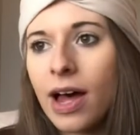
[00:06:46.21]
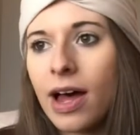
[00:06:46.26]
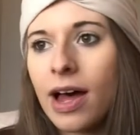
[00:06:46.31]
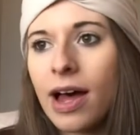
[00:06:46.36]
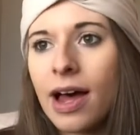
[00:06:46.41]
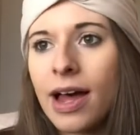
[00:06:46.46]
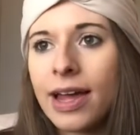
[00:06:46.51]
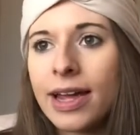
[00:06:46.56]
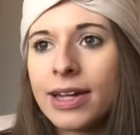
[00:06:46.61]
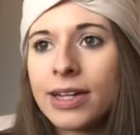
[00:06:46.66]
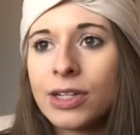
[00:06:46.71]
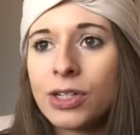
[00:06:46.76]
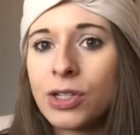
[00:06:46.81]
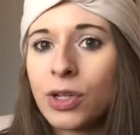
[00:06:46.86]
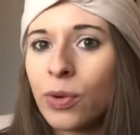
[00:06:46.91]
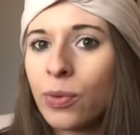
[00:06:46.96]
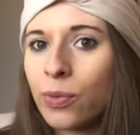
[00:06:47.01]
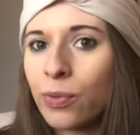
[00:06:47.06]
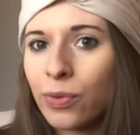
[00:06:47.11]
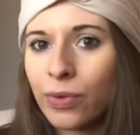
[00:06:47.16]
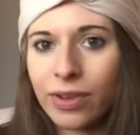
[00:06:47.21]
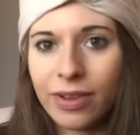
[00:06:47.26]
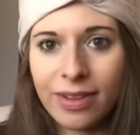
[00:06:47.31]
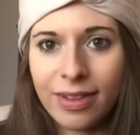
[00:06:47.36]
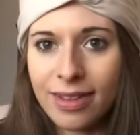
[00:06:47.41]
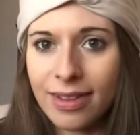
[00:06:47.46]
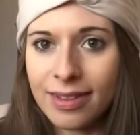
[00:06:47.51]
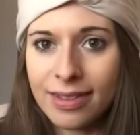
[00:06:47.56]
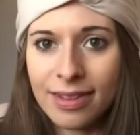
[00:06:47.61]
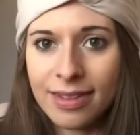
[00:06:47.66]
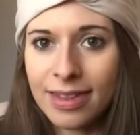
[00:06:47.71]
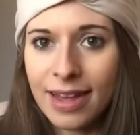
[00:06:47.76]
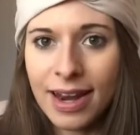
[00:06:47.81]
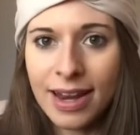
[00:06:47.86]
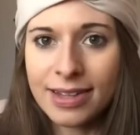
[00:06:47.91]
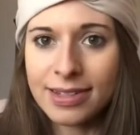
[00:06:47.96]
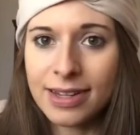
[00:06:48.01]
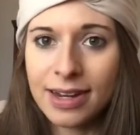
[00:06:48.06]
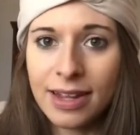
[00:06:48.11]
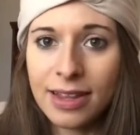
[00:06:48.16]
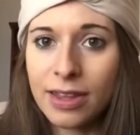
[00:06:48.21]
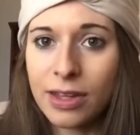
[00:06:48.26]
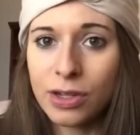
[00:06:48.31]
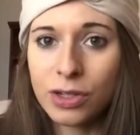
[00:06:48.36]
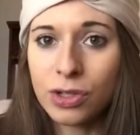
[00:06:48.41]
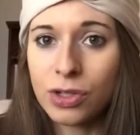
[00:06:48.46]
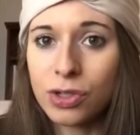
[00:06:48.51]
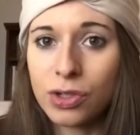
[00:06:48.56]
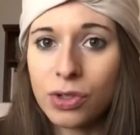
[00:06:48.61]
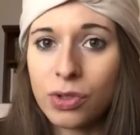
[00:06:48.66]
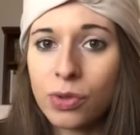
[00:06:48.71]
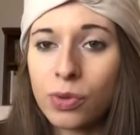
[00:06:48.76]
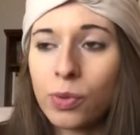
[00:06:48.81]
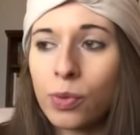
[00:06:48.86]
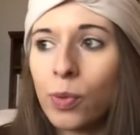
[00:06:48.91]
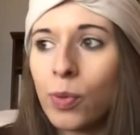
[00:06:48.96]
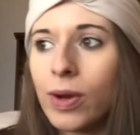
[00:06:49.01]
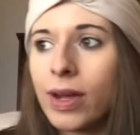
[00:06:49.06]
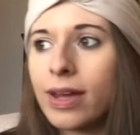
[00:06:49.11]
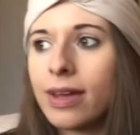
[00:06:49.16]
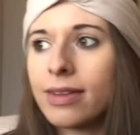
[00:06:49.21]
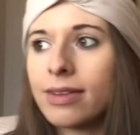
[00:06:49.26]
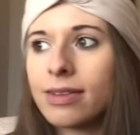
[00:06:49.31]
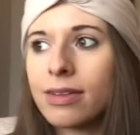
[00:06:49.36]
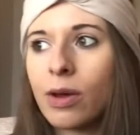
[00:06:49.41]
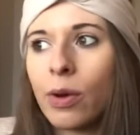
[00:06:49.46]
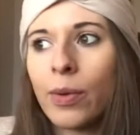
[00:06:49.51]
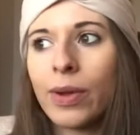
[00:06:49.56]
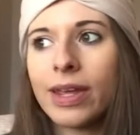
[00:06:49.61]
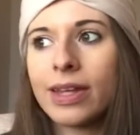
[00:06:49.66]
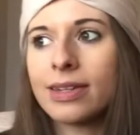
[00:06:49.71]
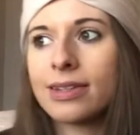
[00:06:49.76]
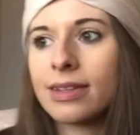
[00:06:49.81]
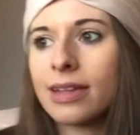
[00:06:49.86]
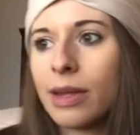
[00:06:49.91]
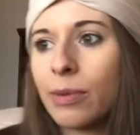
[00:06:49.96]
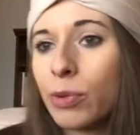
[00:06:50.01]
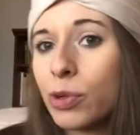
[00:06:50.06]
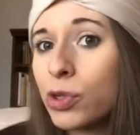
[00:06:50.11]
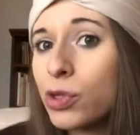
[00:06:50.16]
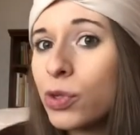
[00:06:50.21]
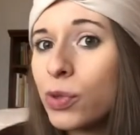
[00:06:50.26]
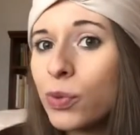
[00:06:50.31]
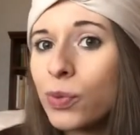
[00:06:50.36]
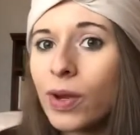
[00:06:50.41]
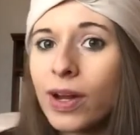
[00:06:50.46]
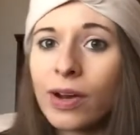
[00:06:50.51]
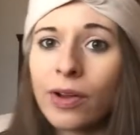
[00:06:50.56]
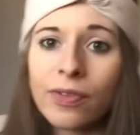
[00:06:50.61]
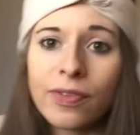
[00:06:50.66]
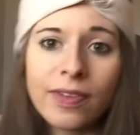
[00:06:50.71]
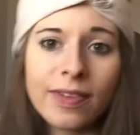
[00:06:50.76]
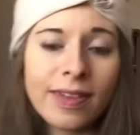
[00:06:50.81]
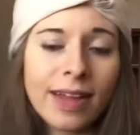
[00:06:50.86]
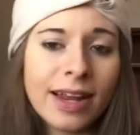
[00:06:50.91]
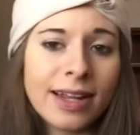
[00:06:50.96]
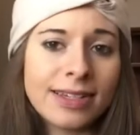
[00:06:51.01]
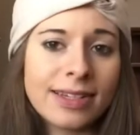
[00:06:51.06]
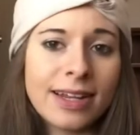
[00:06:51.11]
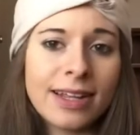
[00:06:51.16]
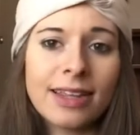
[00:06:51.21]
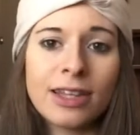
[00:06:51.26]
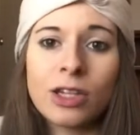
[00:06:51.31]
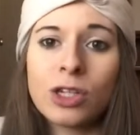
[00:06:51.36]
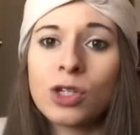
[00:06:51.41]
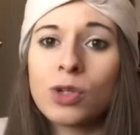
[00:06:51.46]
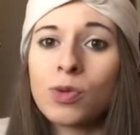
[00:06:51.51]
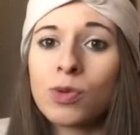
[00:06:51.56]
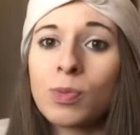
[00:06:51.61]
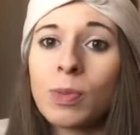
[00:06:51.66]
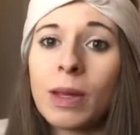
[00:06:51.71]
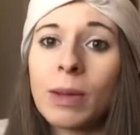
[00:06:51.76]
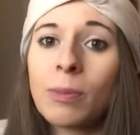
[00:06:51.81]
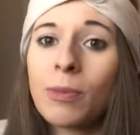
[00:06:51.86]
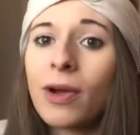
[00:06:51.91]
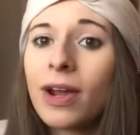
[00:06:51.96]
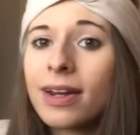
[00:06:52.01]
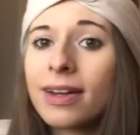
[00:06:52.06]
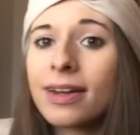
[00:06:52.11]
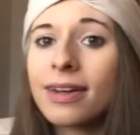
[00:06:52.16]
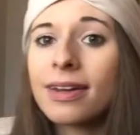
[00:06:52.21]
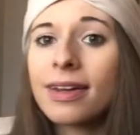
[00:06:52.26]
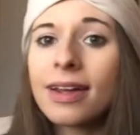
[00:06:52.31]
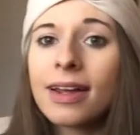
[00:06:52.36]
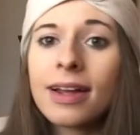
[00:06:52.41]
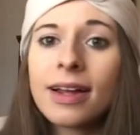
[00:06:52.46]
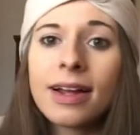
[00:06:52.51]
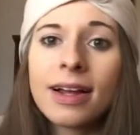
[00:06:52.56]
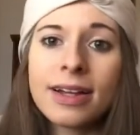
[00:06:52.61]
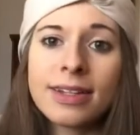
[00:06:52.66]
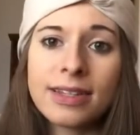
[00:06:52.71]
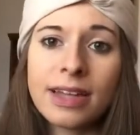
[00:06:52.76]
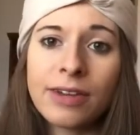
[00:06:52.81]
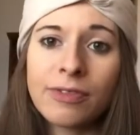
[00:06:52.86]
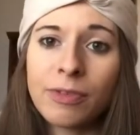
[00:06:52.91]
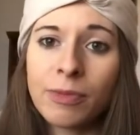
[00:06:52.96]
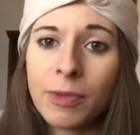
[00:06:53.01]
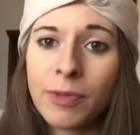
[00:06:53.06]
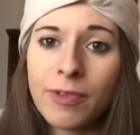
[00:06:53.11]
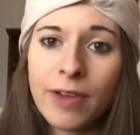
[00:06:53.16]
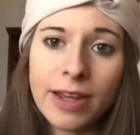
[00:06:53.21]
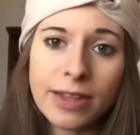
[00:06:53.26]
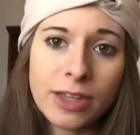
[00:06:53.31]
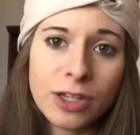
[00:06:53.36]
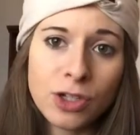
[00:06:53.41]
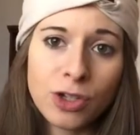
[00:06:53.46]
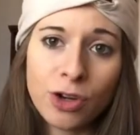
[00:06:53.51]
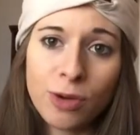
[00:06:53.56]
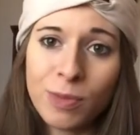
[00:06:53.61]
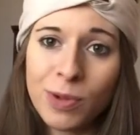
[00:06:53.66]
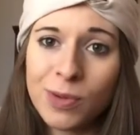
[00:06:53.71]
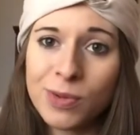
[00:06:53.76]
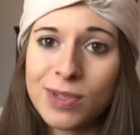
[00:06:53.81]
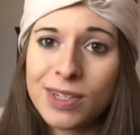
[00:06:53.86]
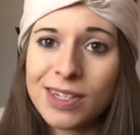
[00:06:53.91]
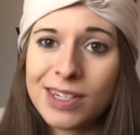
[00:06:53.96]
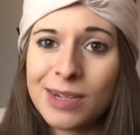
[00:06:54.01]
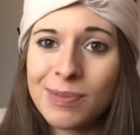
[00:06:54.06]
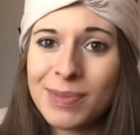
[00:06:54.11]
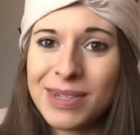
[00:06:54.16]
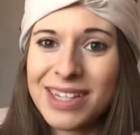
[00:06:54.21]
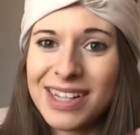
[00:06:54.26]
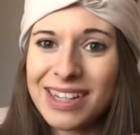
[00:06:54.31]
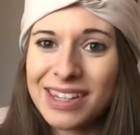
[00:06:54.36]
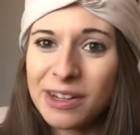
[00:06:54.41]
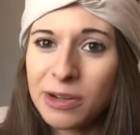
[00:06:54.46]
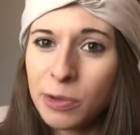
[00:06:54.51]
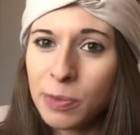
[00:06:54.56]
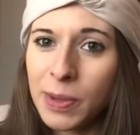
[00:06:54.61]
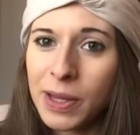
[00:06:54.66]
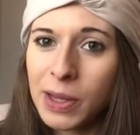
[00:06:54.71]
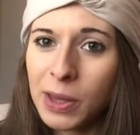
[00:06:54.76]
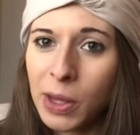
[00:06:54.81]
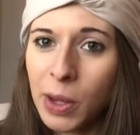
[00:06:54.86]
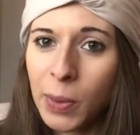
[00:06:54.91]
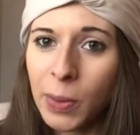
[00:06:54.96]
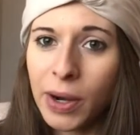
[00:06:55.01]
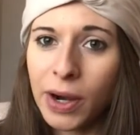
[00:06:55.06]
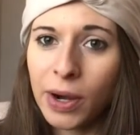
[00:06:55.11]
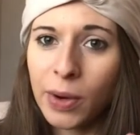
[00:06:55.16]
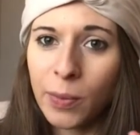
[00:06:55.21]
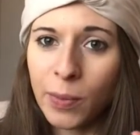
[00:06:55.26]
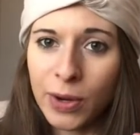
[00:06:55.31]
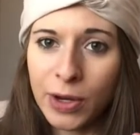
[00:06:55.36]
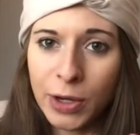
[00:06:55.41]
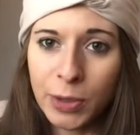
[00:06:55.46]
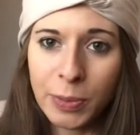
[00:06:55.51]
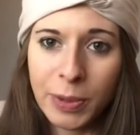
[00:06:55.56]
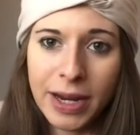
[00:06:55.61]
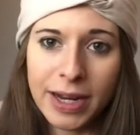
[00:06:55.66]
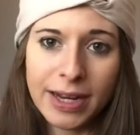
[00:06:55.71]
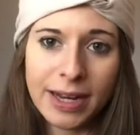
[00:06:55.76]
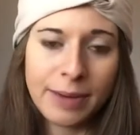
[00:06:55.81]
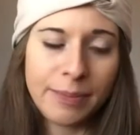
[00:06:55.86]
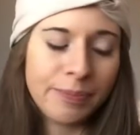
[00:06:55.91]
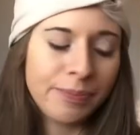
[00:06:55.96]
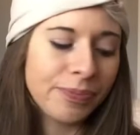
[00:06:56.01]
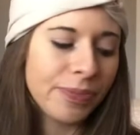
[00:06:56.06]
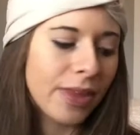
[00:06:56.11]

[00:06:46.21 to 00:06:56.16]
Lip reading: I don't really think that that has anything to do with going into labor soon. I don't think that has anything to do with being pregnant, aside from the fact that your immune system is a little bit lower when you're pregnant.